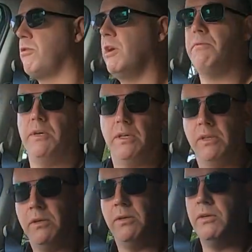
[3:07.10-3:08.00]
traffic
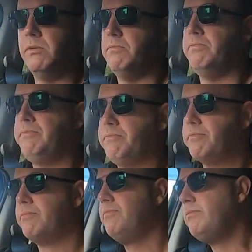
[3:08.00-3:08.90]
alert,
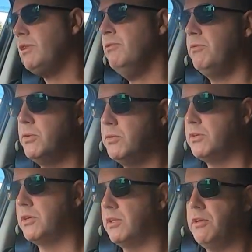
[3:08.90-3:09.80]

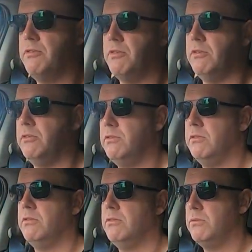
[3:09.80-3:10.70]
forward collision
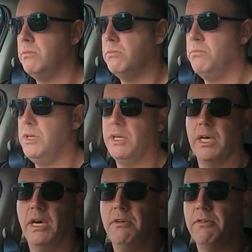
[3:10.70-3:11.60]

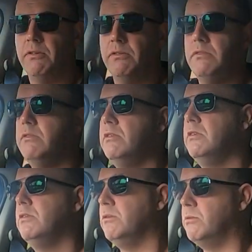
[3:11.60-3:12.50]
mitigation,
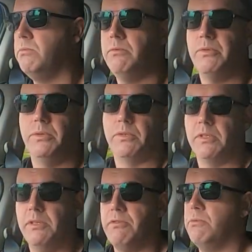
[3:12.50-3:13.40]
or forward
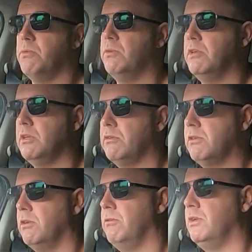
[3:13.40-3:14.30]
collision warning.
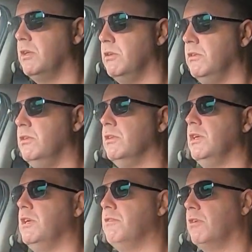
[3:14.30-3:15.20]
So if you're going to
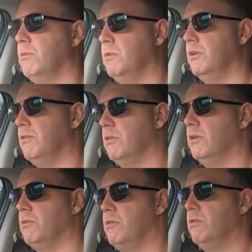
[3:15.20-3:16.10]
nearly hit someone, it
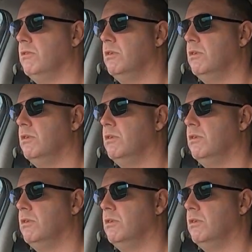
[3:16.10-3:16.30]
tells you